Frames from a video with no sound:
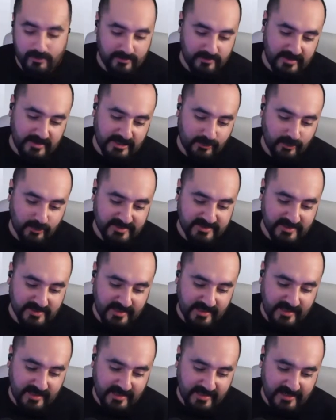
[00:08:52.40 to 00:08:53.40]
that was
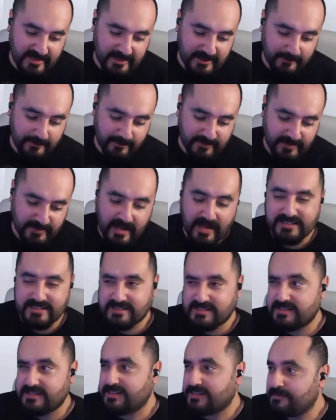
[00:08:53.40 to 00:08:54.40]
really
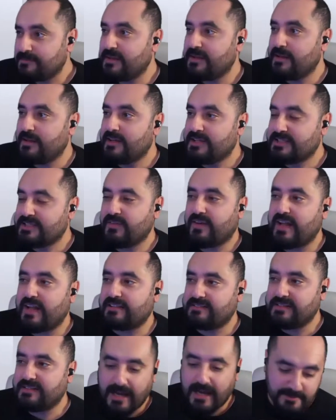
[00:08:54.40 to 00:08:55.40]
asked
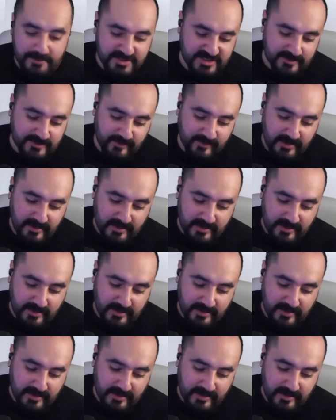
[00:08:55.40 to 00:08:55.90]
several times